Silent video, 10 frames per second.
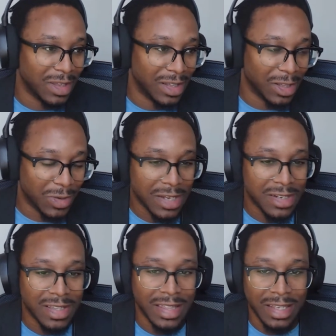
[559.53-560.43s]
the
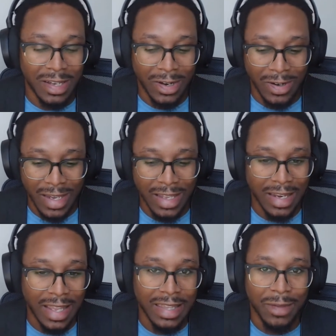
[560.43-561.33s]
location that they are
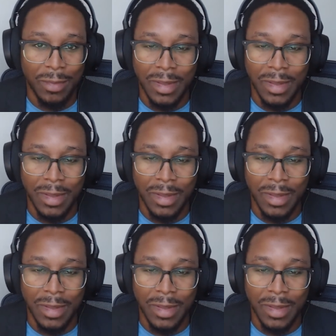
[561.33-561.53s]
in and the,